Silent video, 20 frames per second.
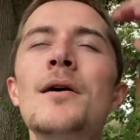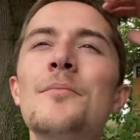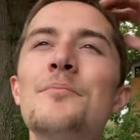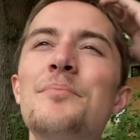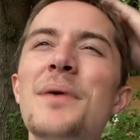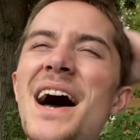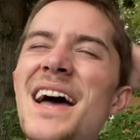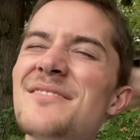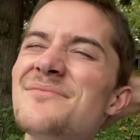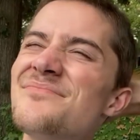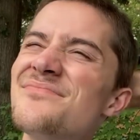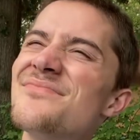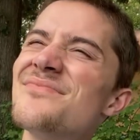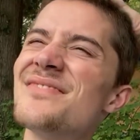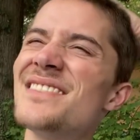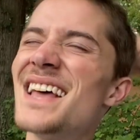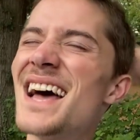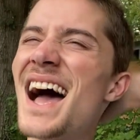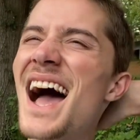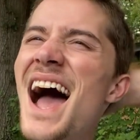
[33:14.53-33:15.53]
But
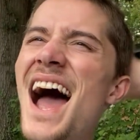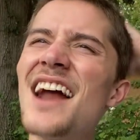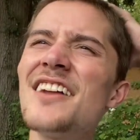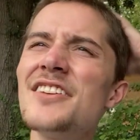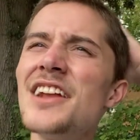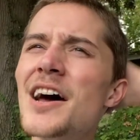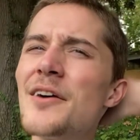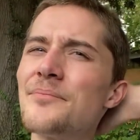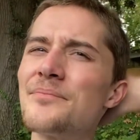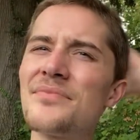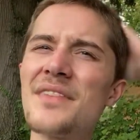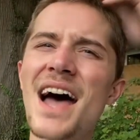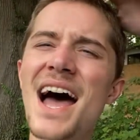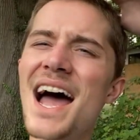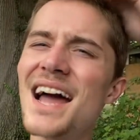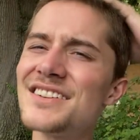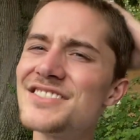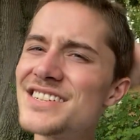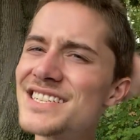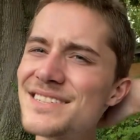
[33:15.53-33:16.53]
I don't know.
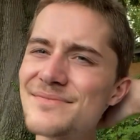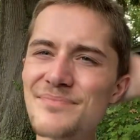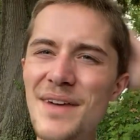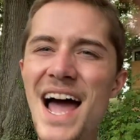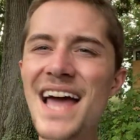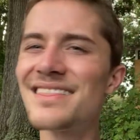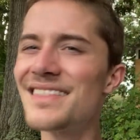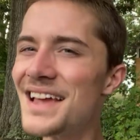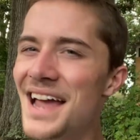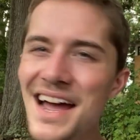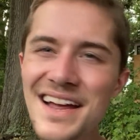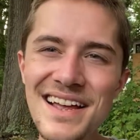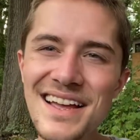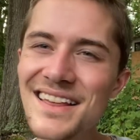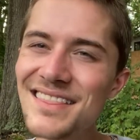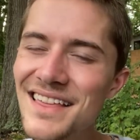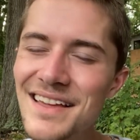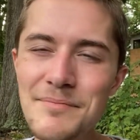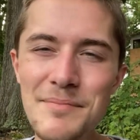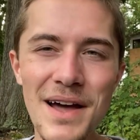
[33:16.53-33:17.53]
I
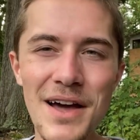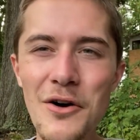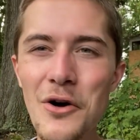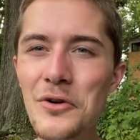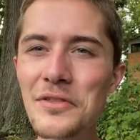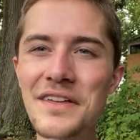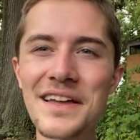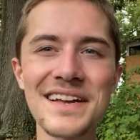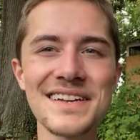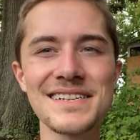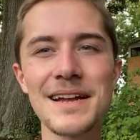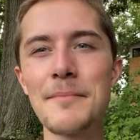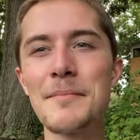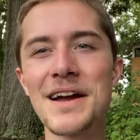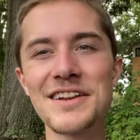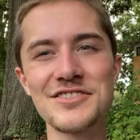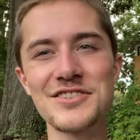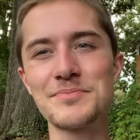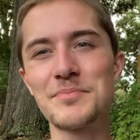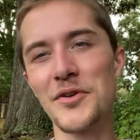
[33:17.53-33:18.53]
think my whole thing is I
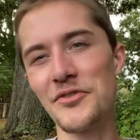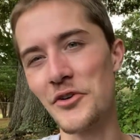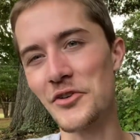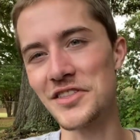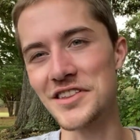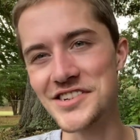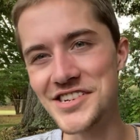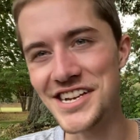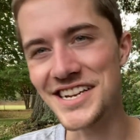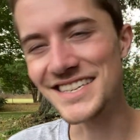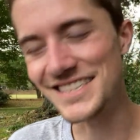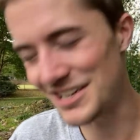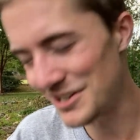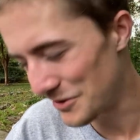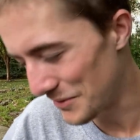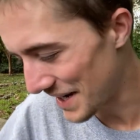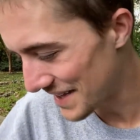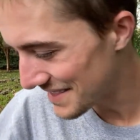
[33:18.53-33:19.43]
might just prefer the G2.